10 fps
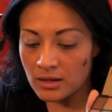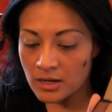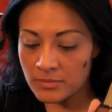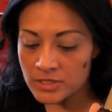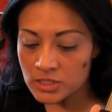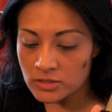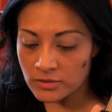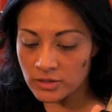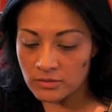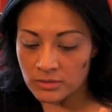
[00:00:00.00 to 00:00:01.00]
let me show
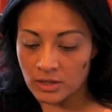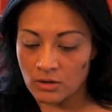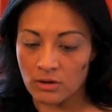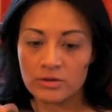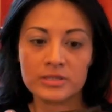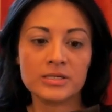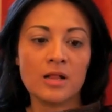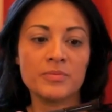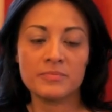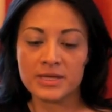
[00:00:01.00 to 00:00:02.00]
you the colors
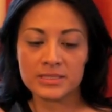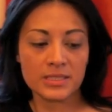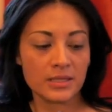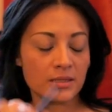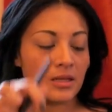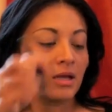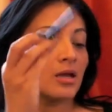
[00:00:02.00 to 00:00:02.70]
I'll be mixing.